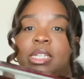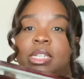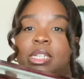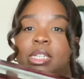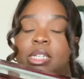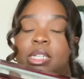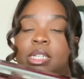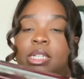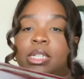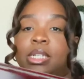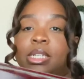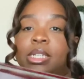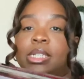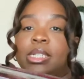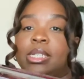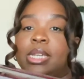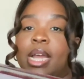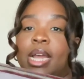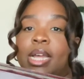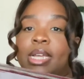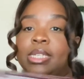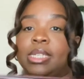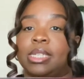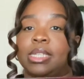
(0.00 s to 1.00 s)
just looks
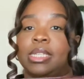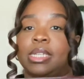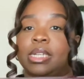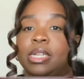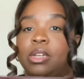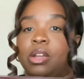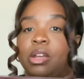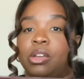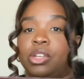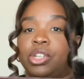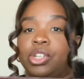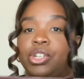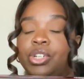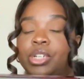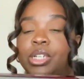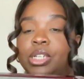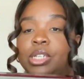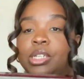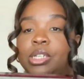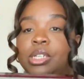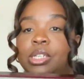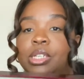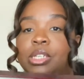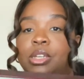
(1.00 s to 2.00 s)
nice sitting on your
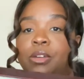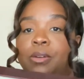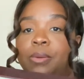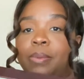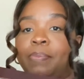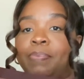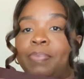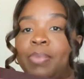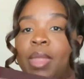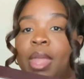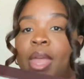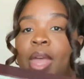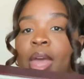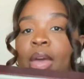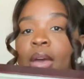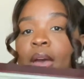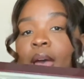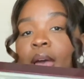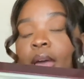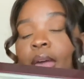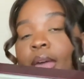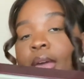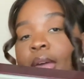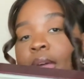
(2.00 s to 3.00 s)
dresser. So
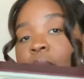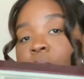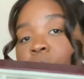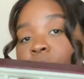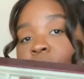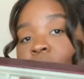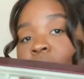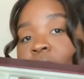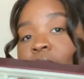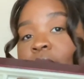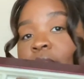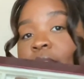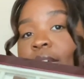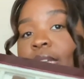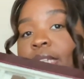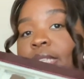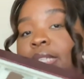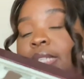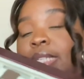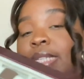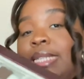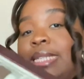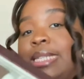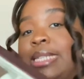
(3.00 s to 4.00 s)
a watch case
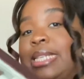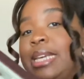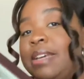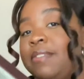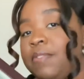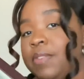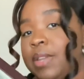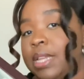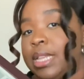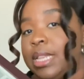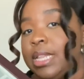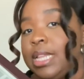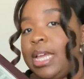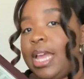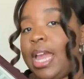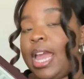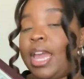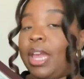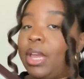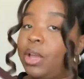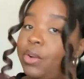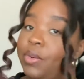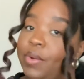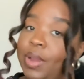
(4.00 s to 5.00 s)
is definitely
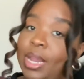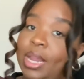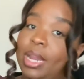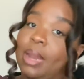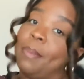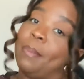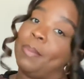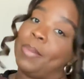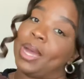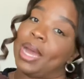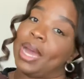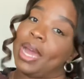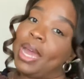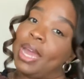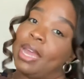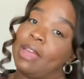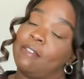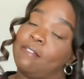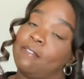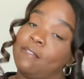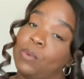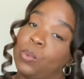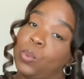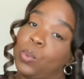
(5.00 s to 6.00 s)
a great buy
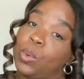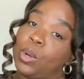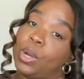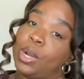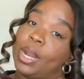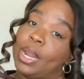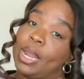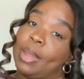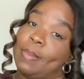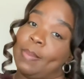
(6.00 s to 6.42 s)
for a